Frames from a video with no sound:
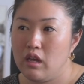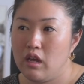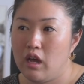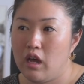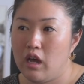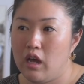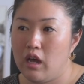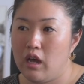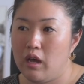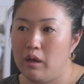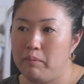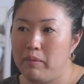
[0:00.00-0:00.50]

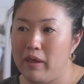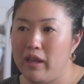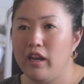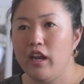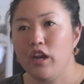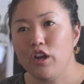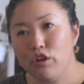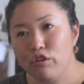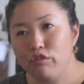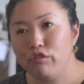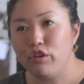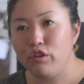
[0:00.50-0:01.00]
and
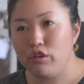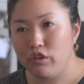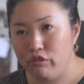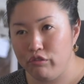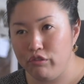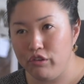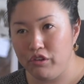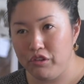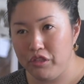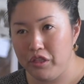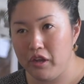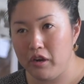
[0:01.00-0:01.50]
interviewed a
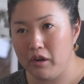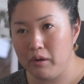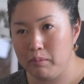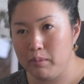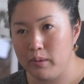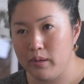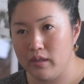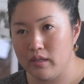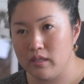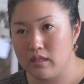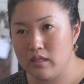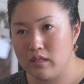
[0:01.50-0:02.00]
few
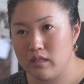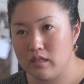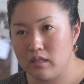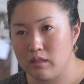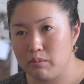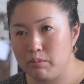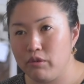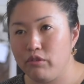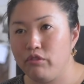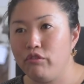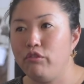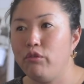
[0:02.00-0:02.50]

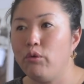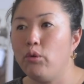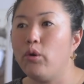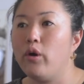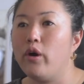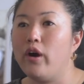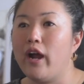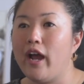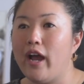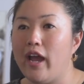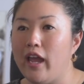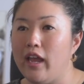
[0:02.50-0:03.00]
therapists
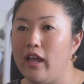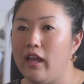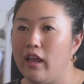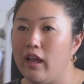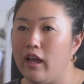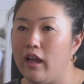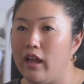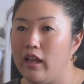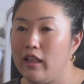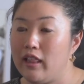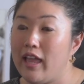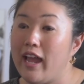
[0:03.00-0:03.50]
before I
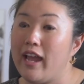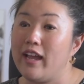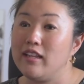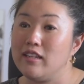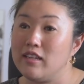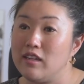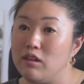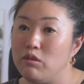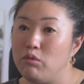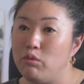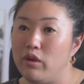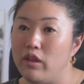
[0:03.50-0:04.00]

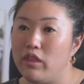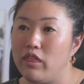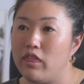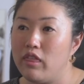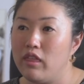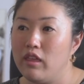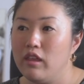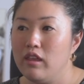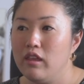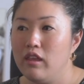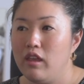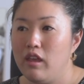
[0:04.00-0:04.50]
landed with
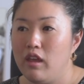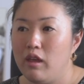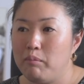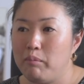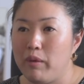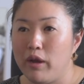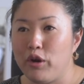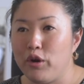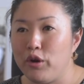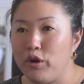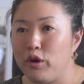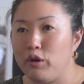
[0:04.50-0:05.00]

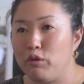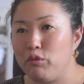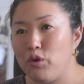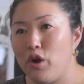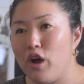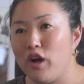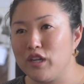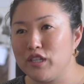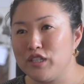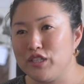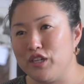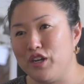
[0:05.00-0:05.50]
my current
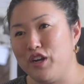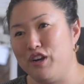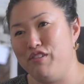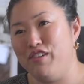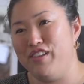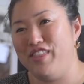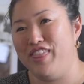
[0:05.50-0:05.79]
rock star of